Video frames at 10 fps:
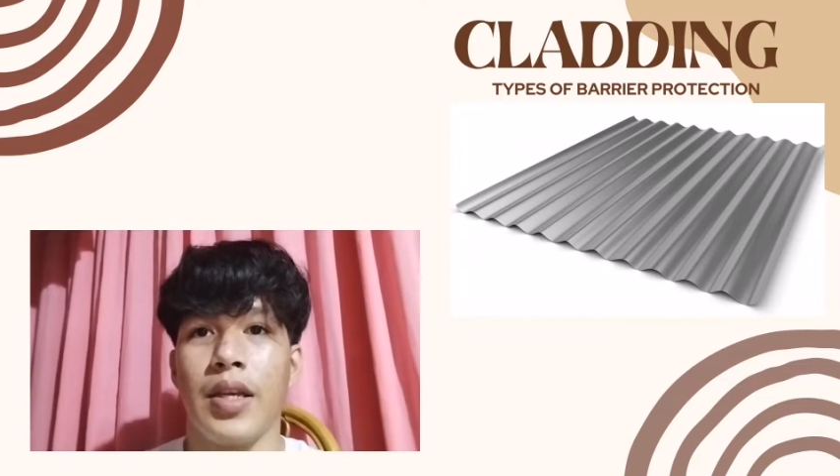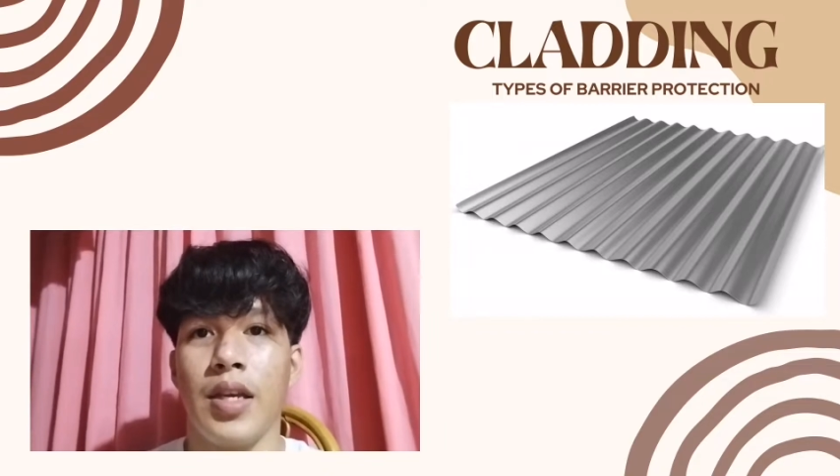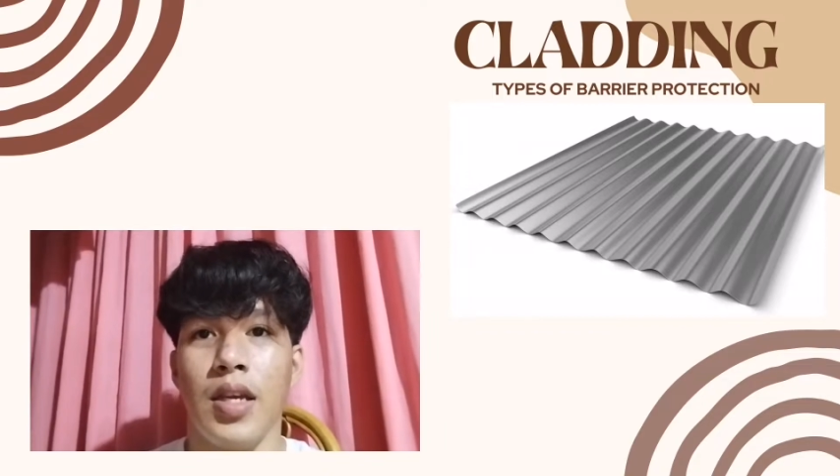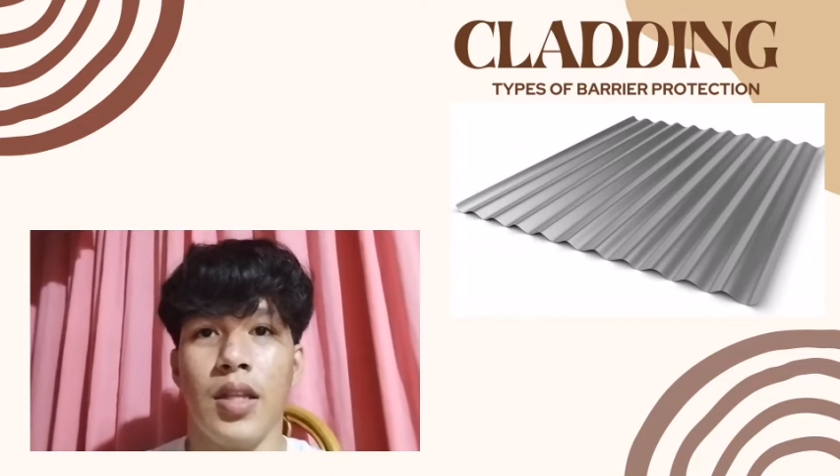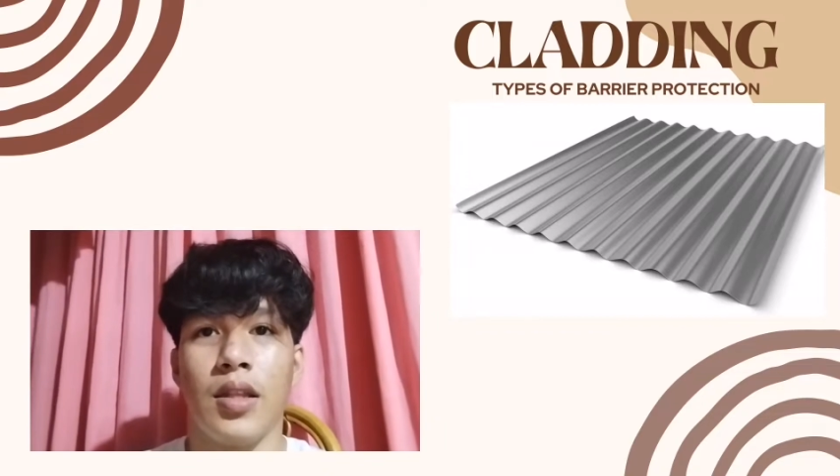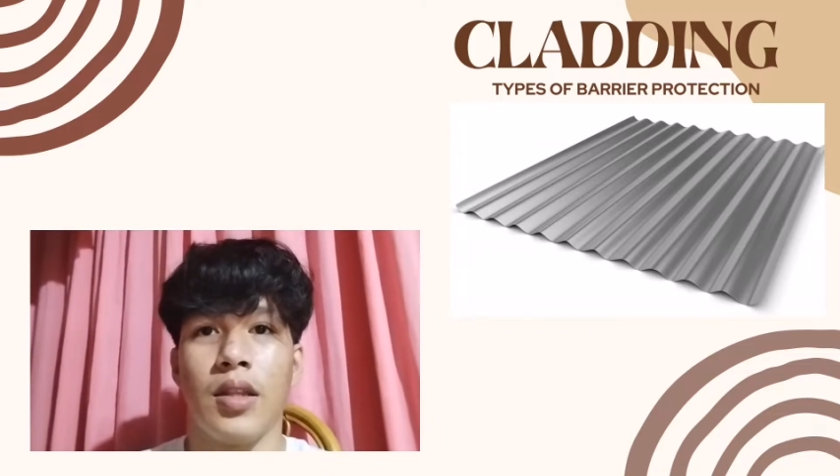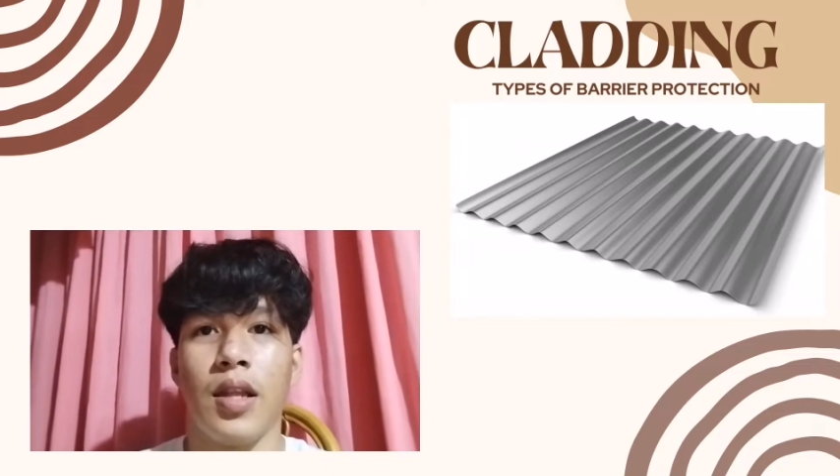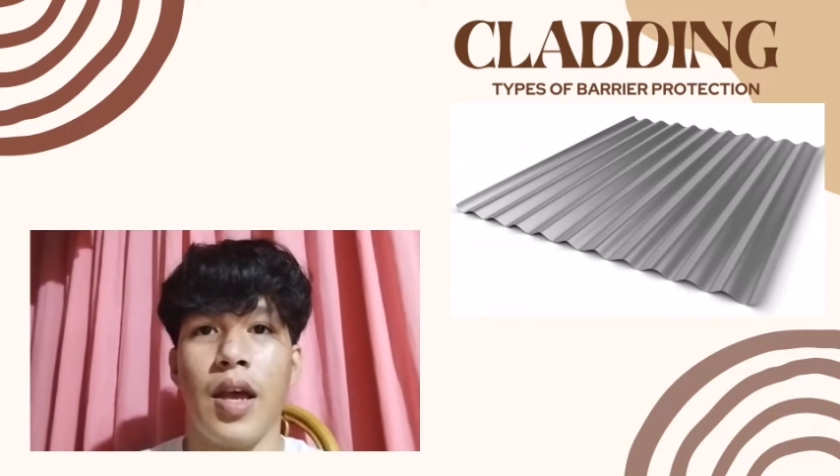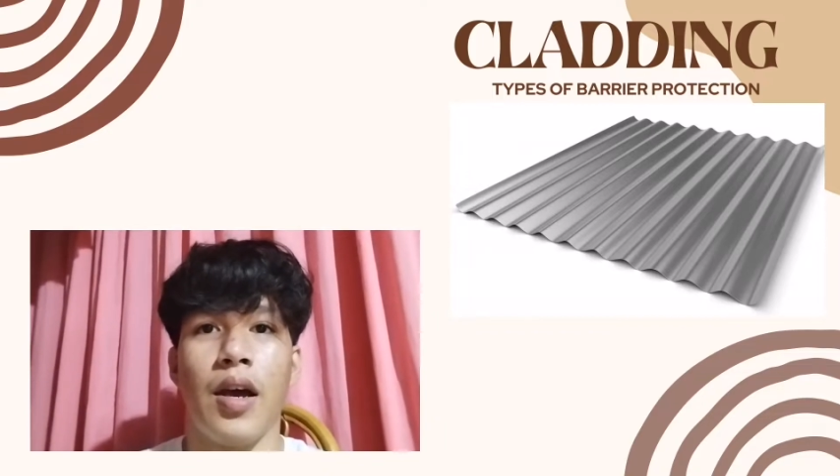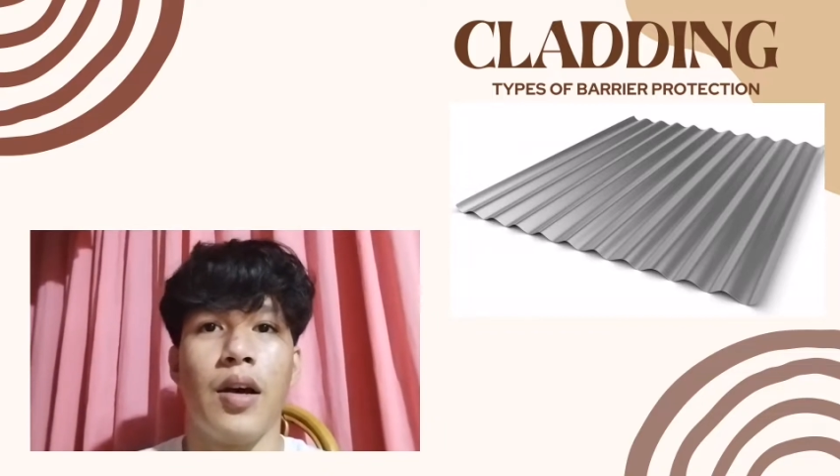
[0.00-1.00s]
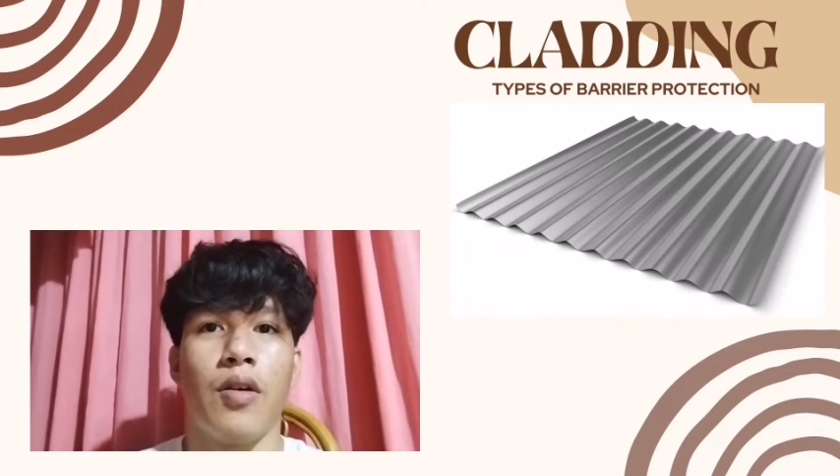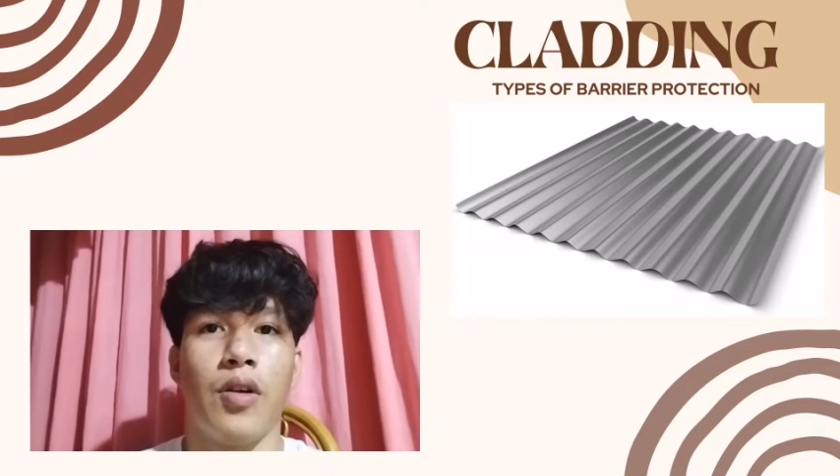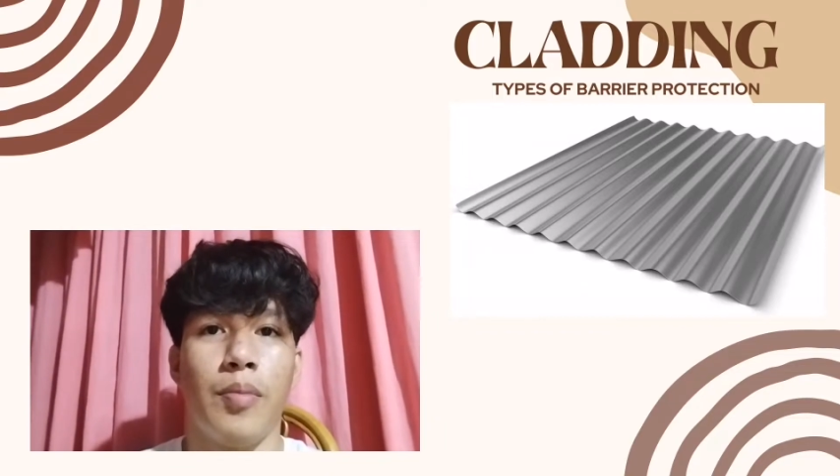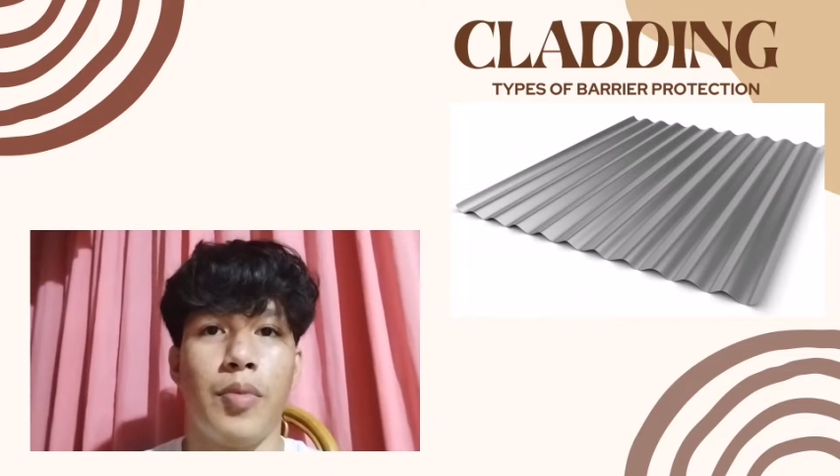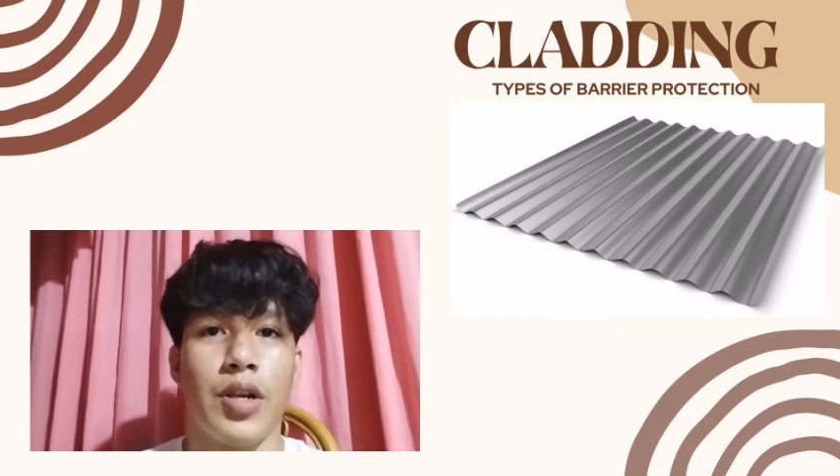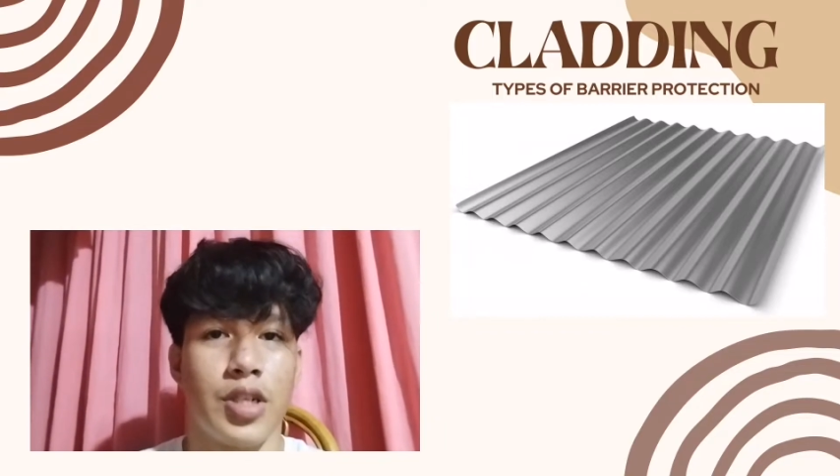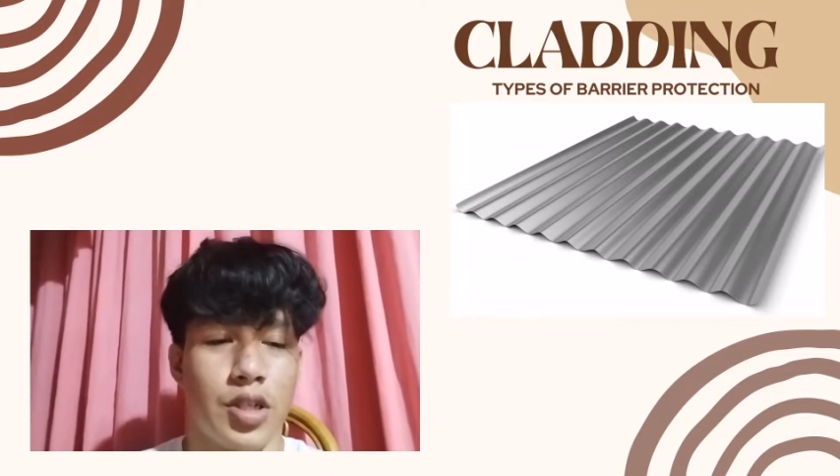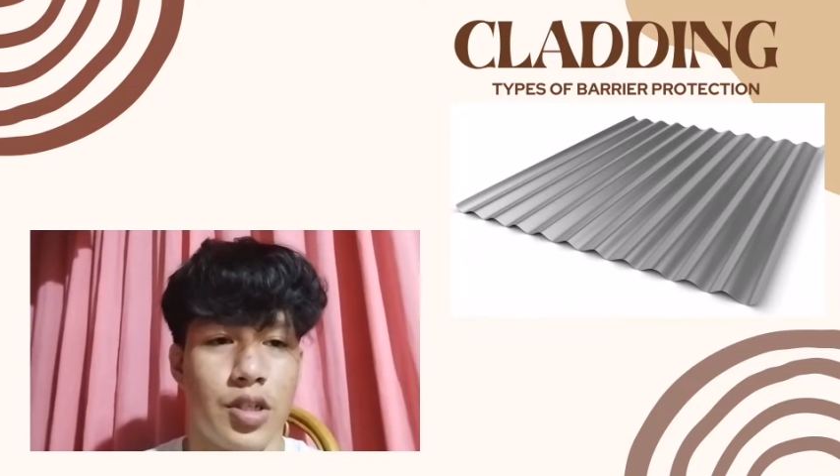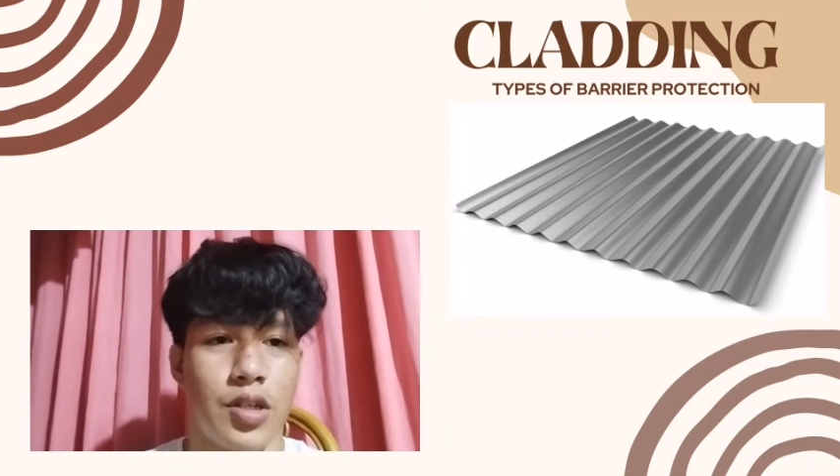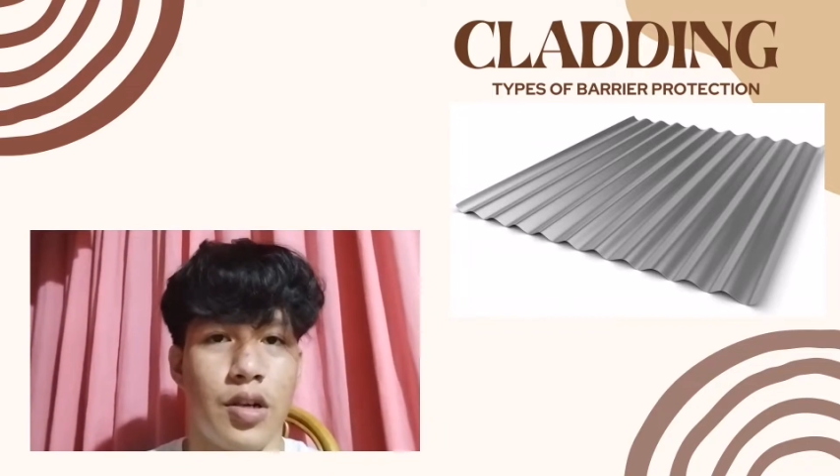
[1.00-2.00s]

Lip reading: heat or pressure.